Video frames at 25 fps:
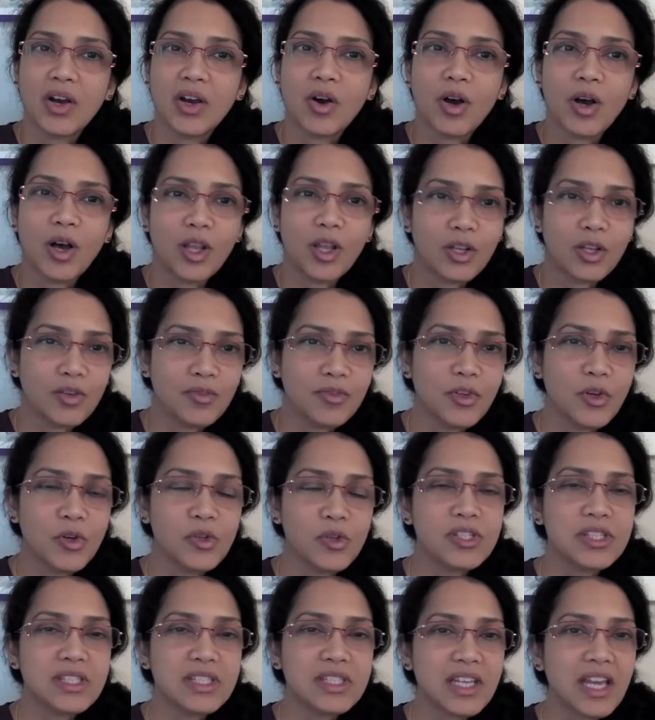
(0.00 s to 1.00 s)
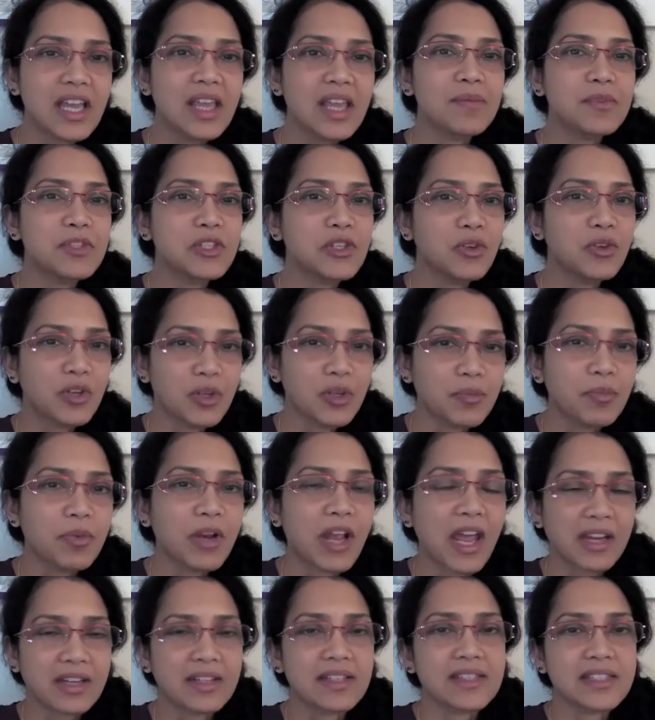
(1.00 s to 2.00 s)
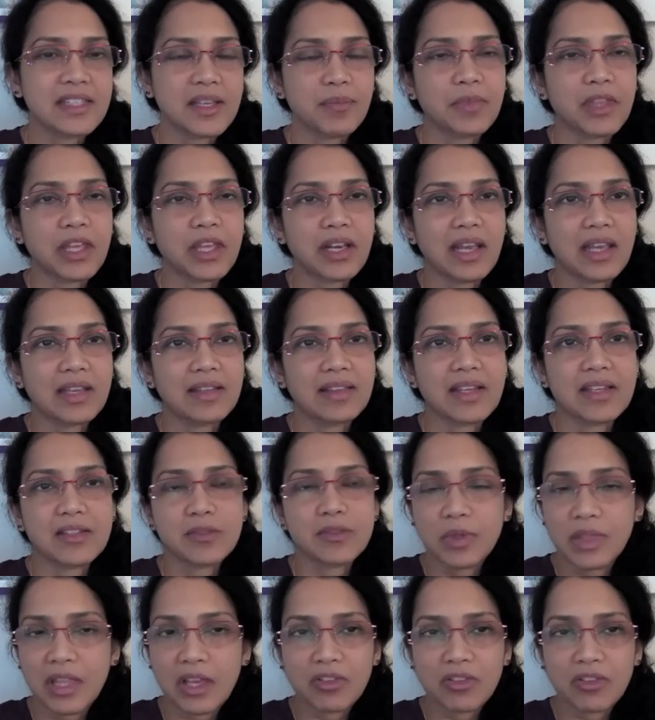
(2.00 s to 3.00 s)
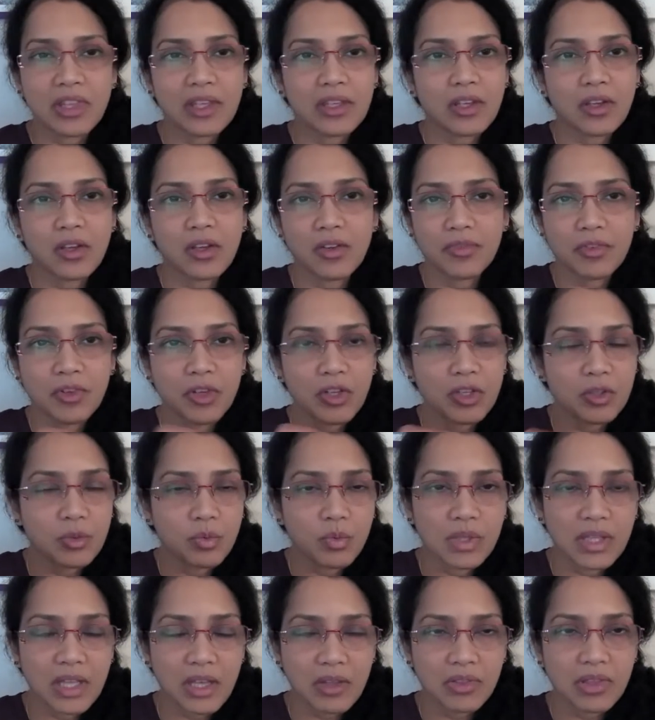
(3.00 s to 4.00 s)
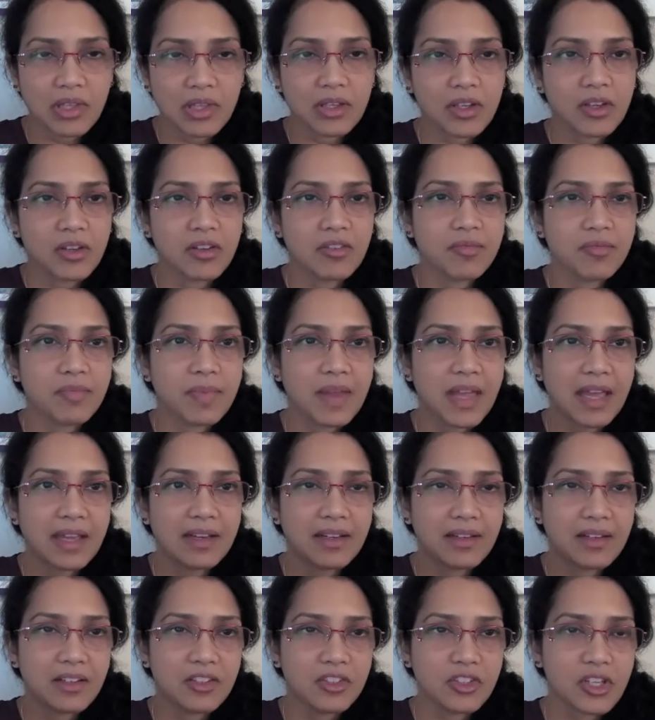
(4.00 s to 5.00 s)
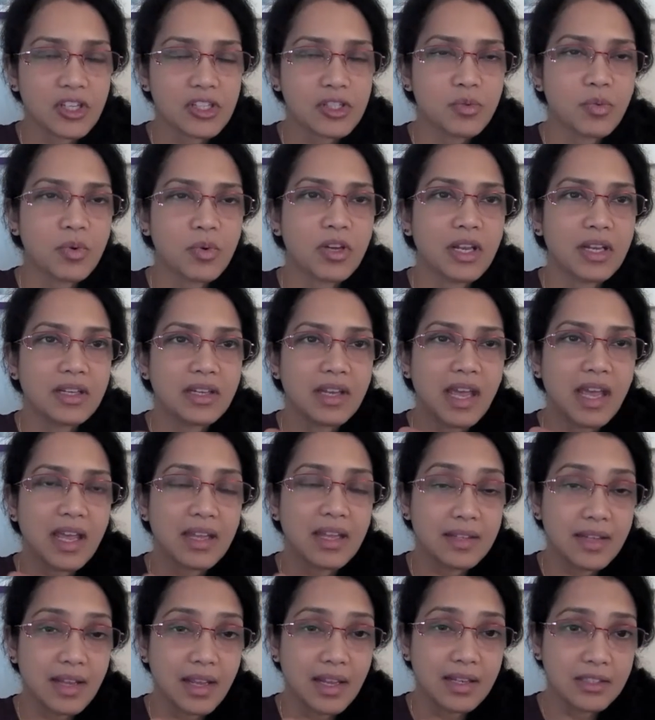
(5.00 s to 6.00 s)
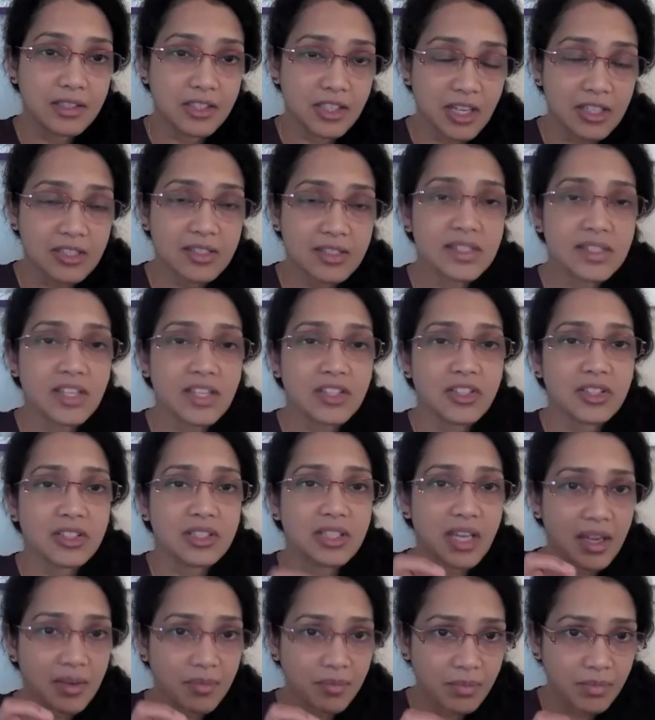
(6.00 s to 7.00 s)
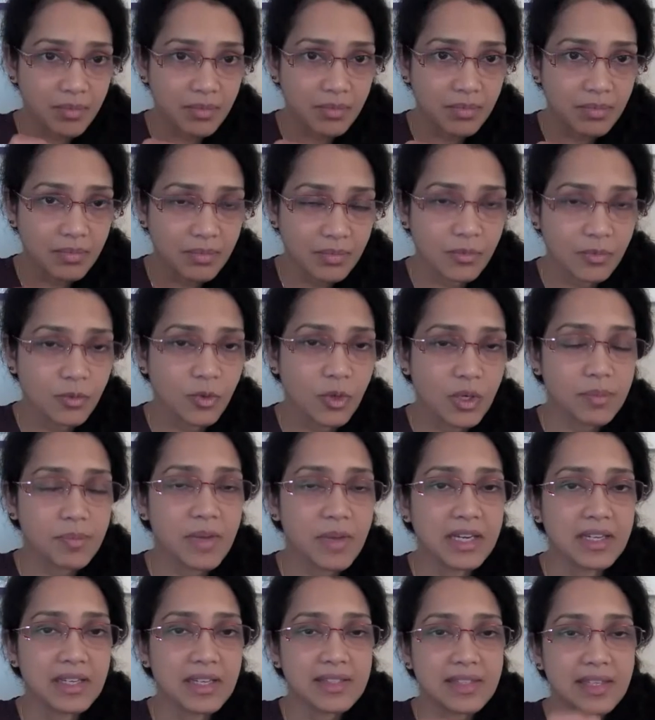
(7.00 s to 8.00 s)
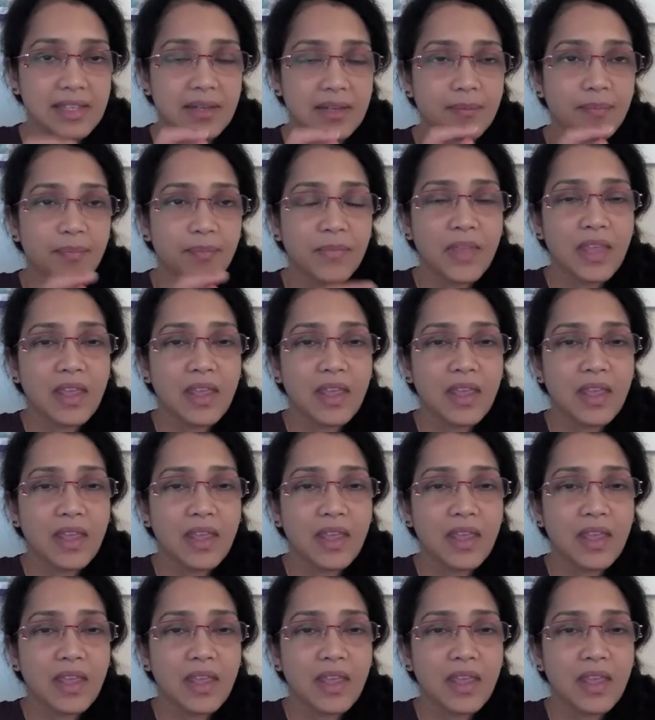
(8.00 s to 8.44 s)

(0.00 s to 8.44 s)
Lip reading: All of those times you could practice something like this without thinking of good, without thinking of bad, just what it, at just such a time, what mind is it?